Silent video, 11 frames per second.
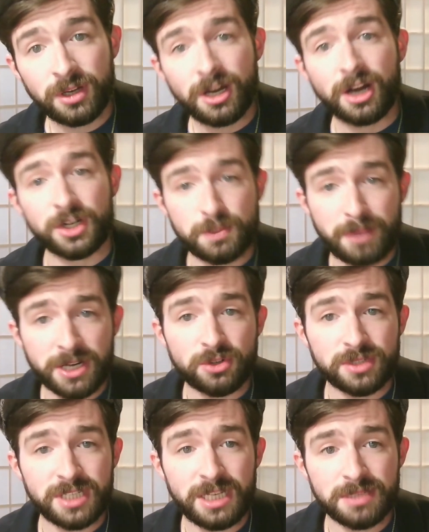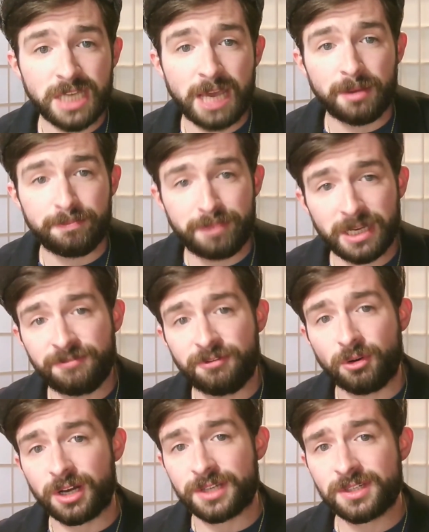our special teams came up big
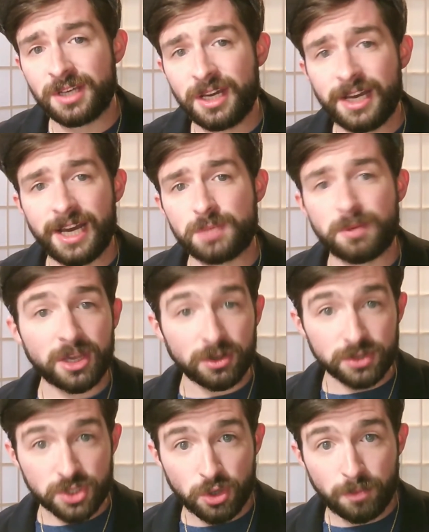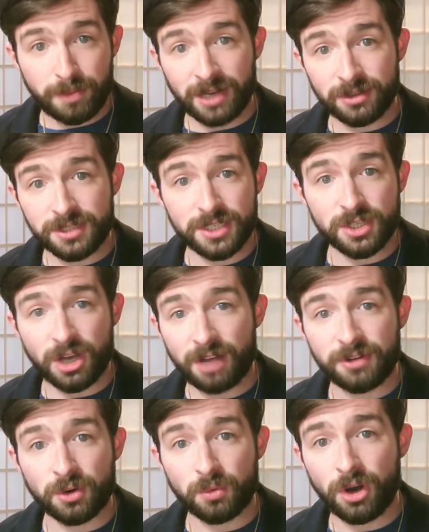for us as we killed 2 penalties off in
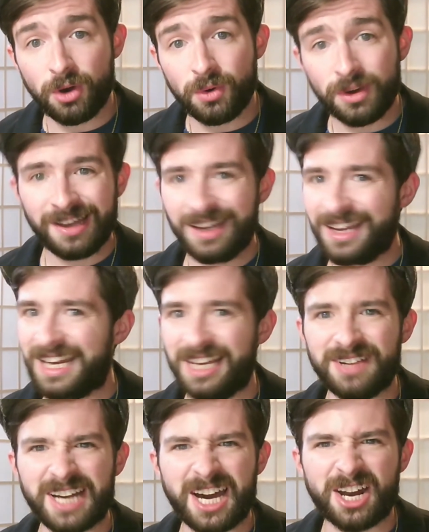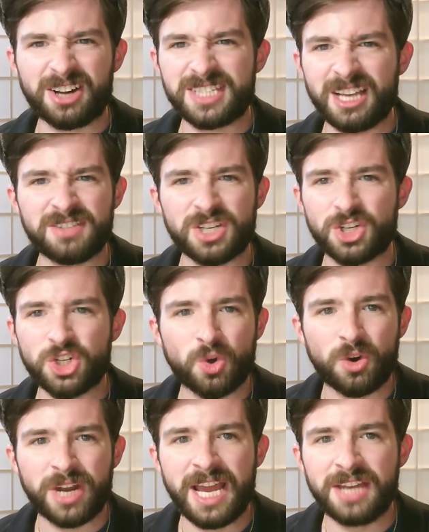a row and even got ourselves a
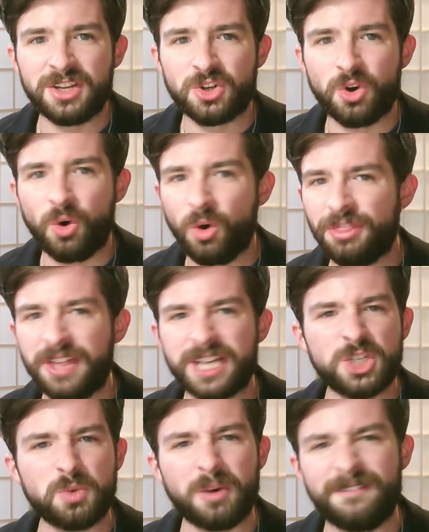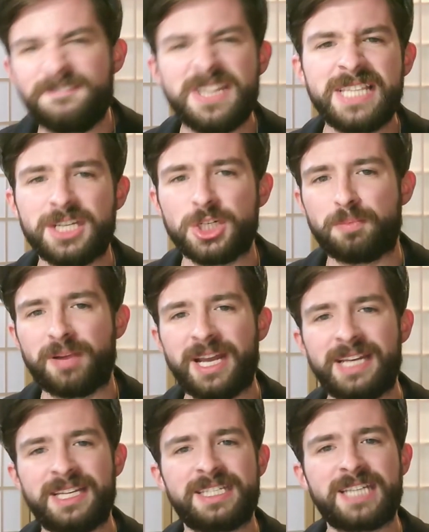shorthanded goal thanks to a vintage
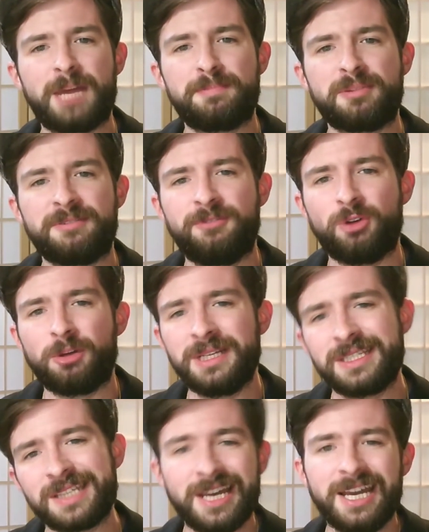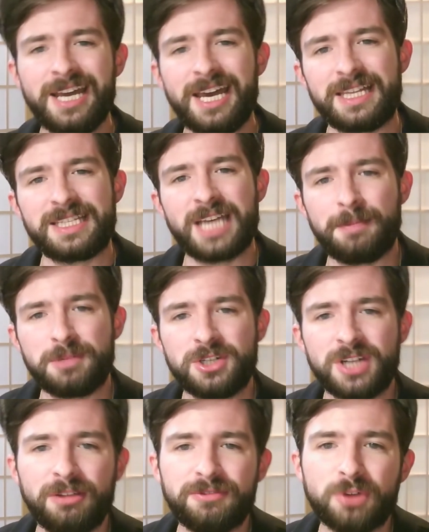Brandon Saad performance and a
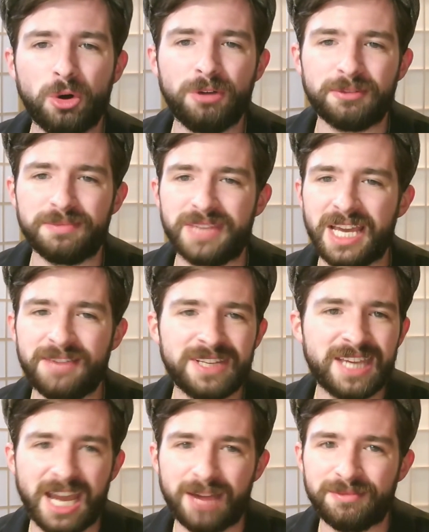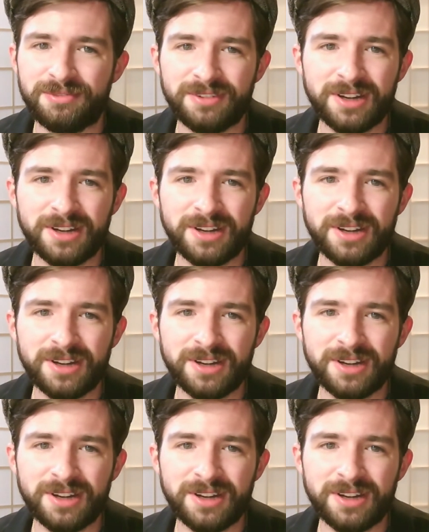top-shelf goal from David Kampf.